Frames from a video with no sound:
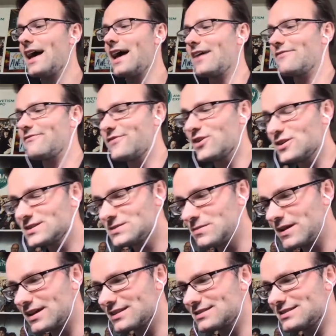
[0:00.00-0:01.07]
Our first
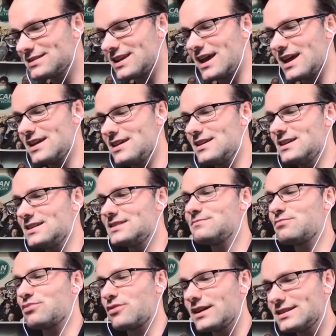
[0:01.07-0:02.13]
speaker today is
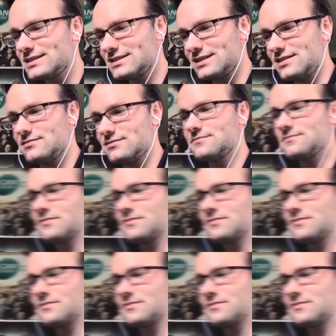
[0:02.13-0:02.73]
Preston.